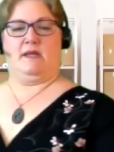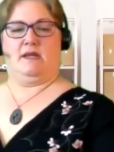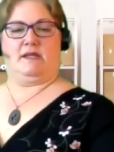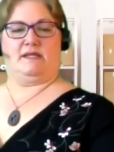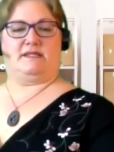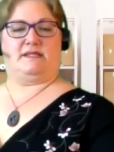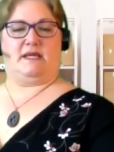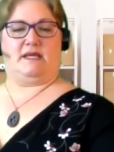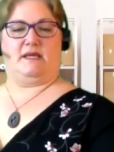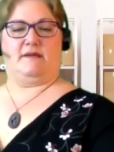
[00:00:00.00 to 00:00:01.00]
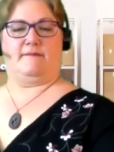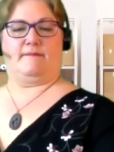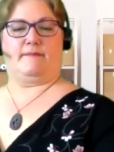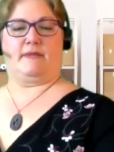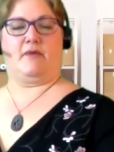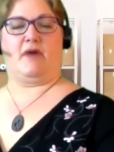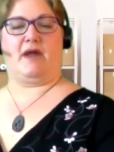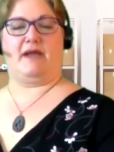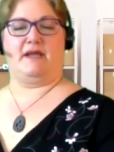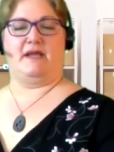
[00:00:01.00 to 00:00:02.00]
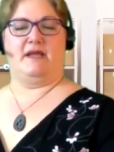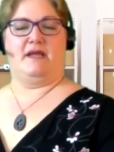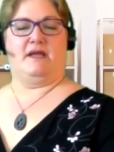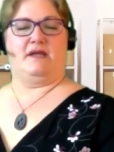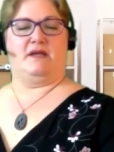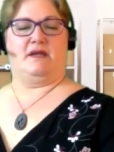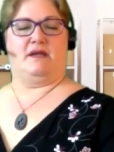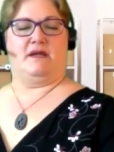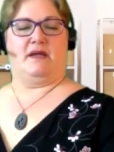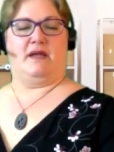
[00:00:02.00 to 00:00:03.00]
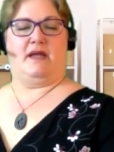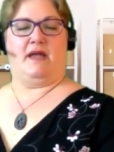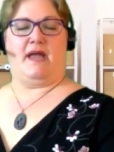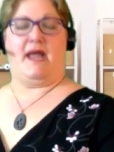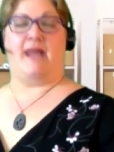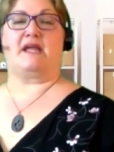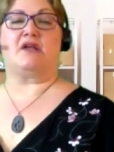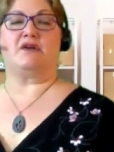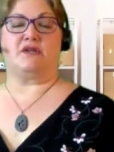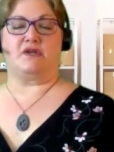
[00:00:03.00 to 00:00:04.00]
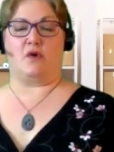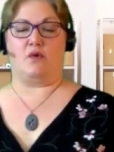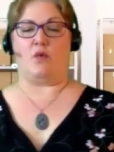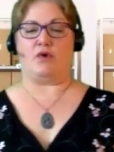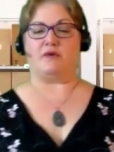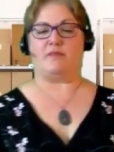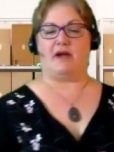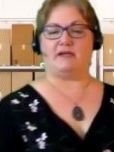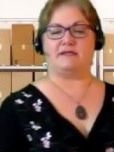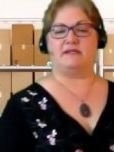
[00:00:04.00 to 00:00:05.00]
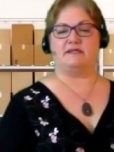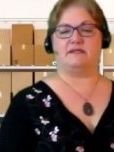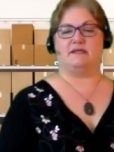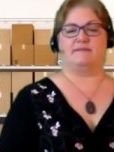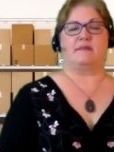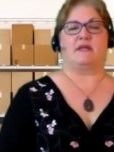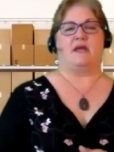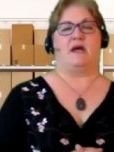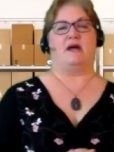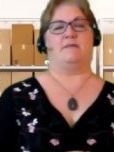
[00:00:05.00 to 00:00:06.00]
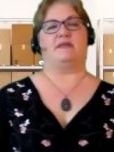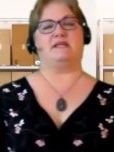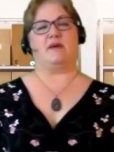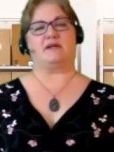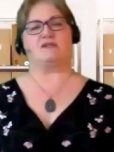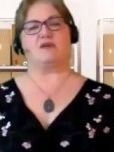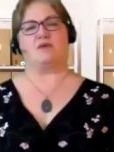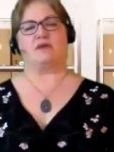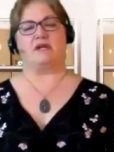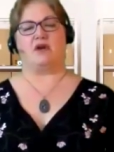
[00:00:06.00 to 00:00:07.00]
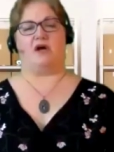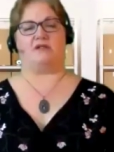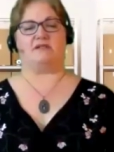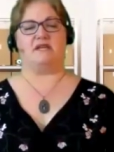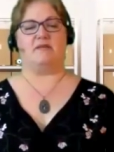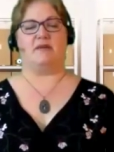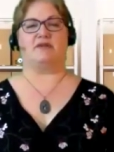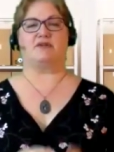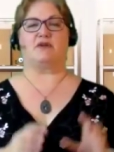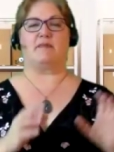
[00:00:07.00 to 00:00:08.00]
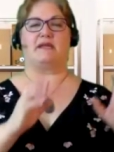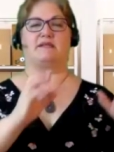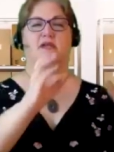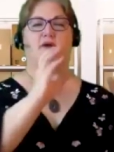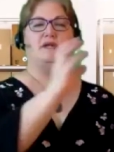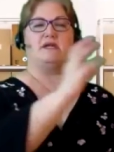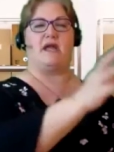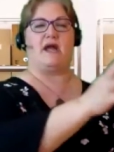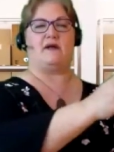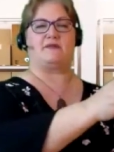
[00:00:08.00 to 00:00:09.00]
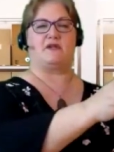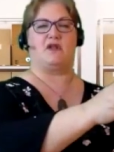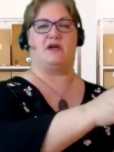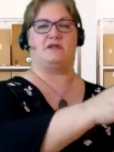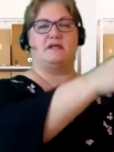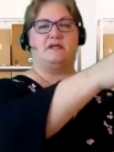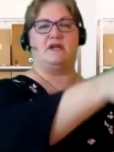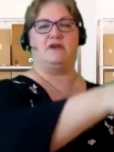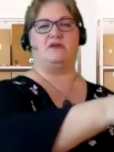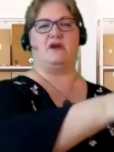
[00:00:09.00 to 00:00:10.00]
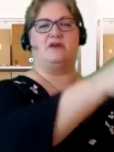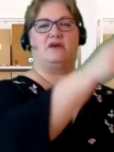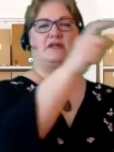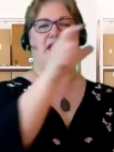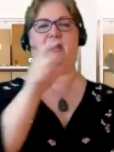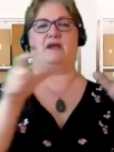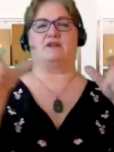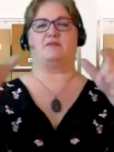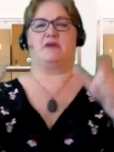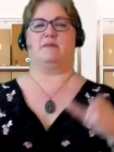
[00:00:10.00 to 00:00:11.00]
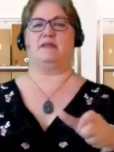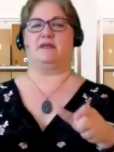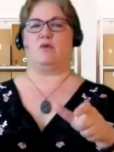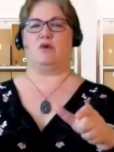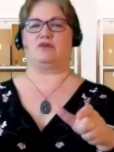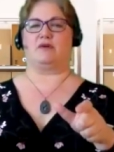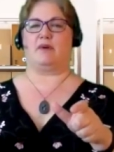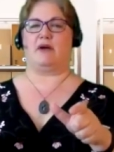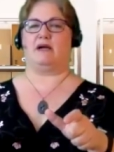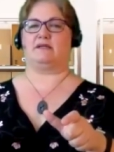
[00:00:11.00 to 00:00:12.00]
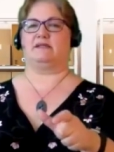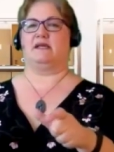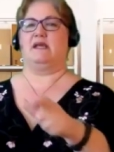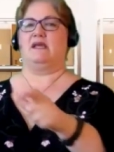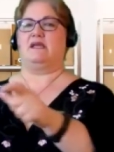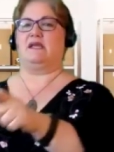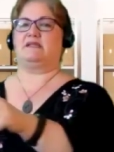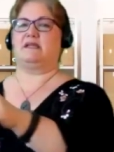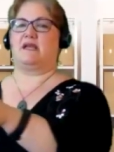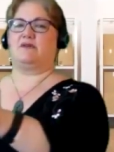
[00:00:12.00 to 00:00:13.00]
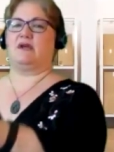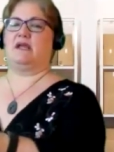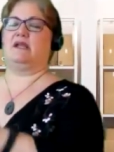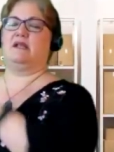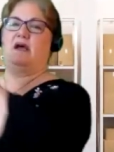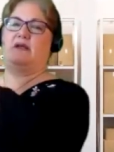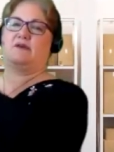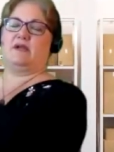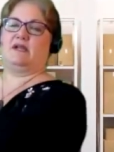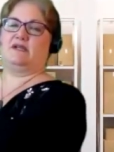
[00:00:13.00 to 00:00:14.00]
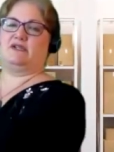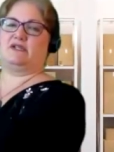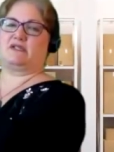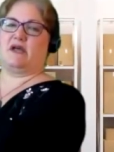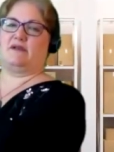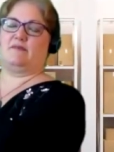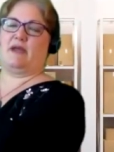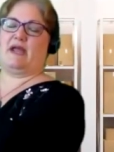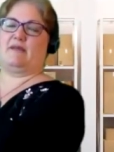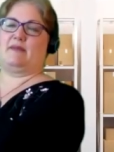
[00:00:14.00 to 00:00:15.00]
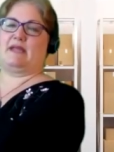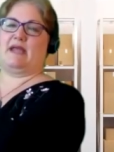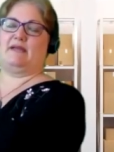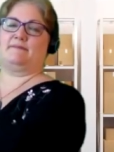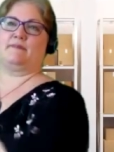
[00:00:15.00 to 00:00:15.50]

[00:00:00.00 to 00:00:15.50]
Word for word: Let's see, right? Hanging clothes can go in wardrobe boxes. These boxes are really costly, but it sure makes loading out the closet. You know, you unhook the hangers, put them in the wardrobe box. You get to the other end, and you just unhang them again.